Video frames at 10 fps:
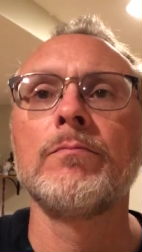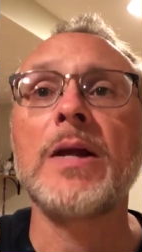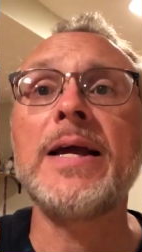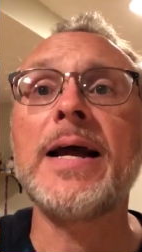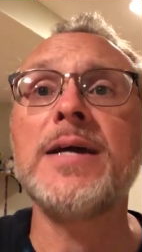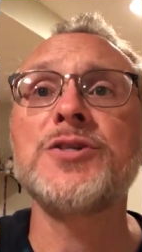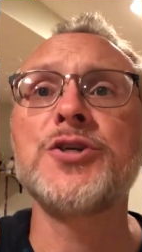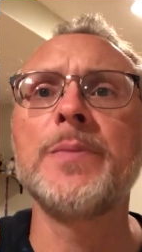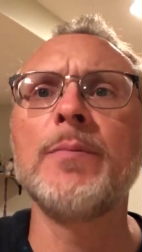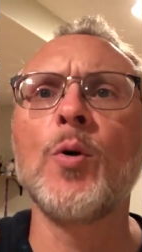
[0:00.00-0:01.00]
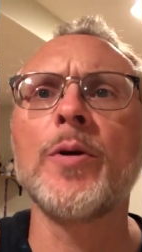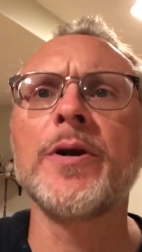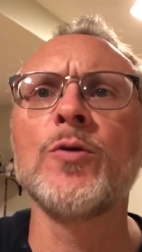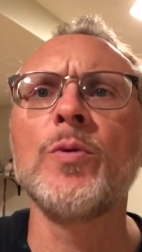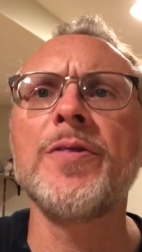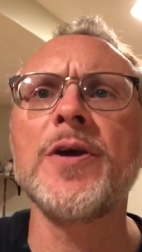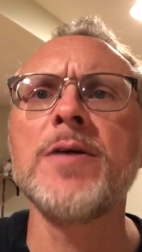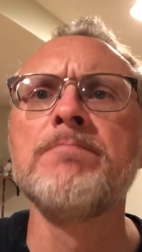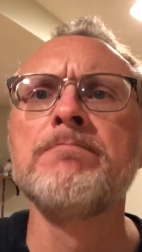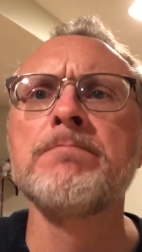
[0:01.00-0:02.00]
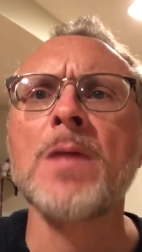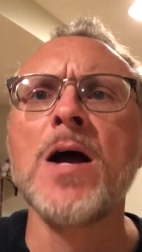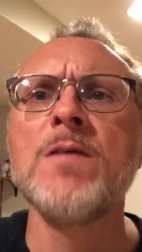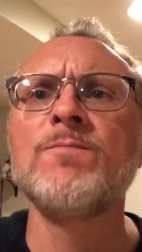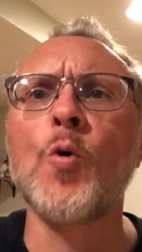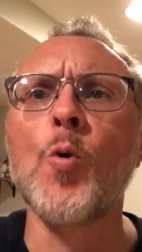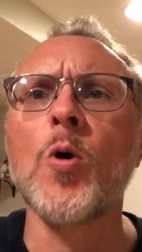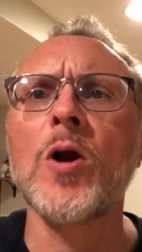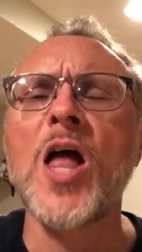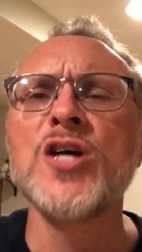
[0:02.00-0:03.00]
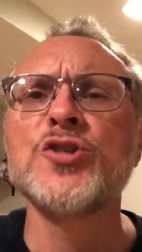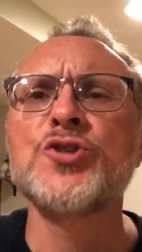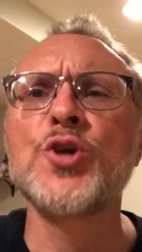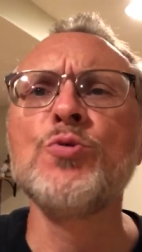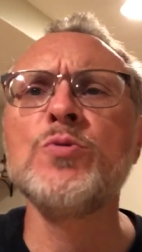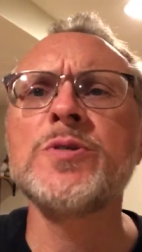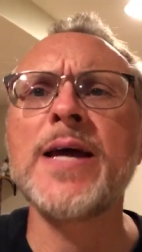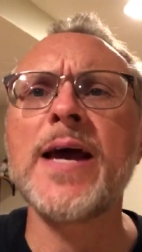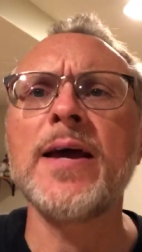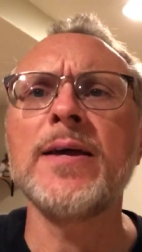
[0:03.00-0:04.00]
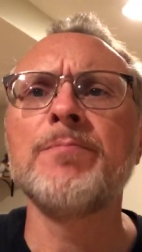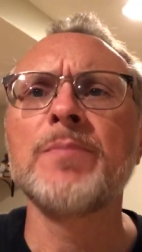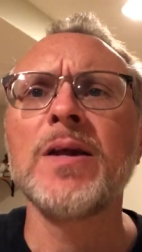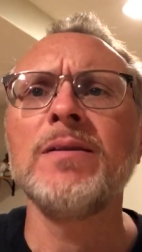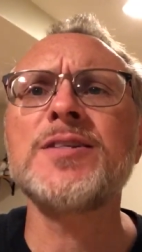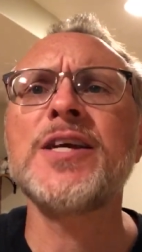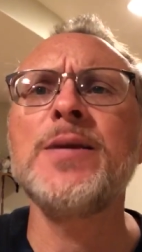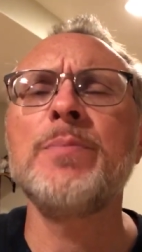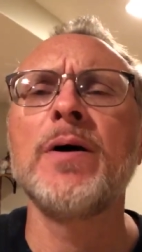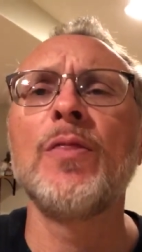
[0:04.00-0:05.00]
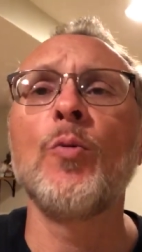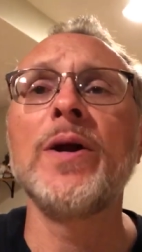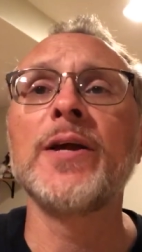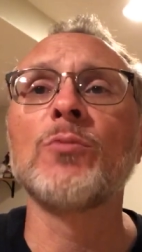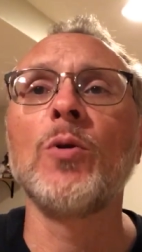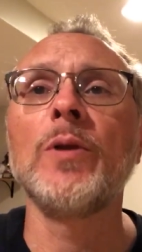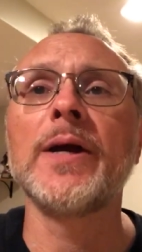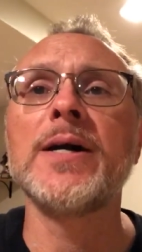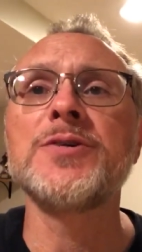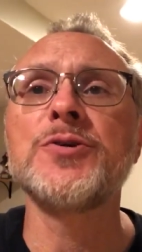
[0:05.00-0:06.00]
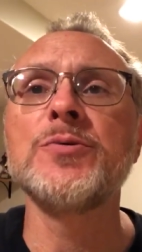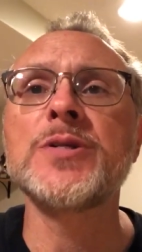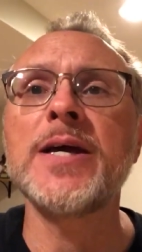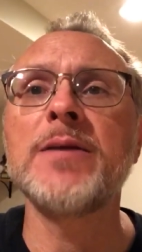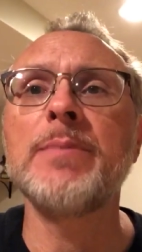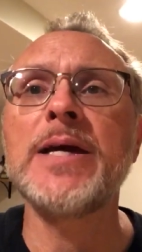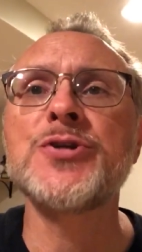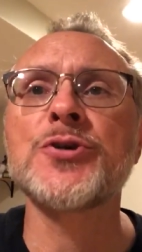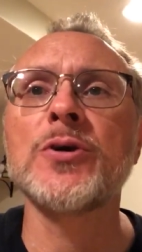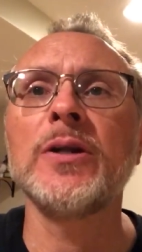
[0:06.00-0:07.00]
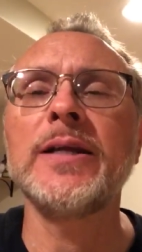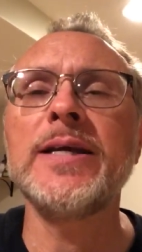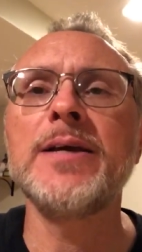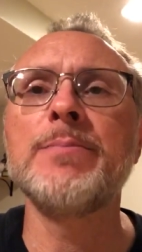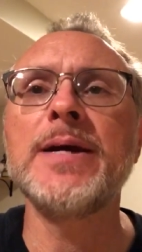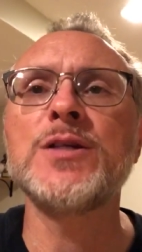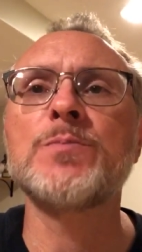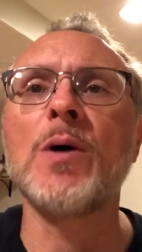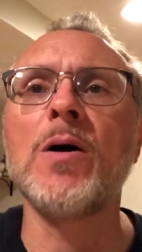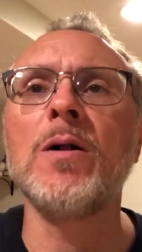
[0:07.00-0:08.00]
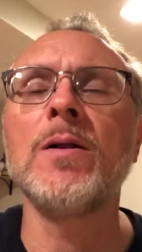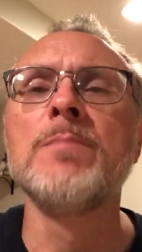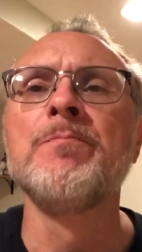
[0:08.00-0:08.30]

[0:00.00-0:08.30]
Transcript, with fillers: Hey guys, Jimmy Moore here with you for Tuesday. Let's keep the winning rolling on Tuesday in Major League Baseball.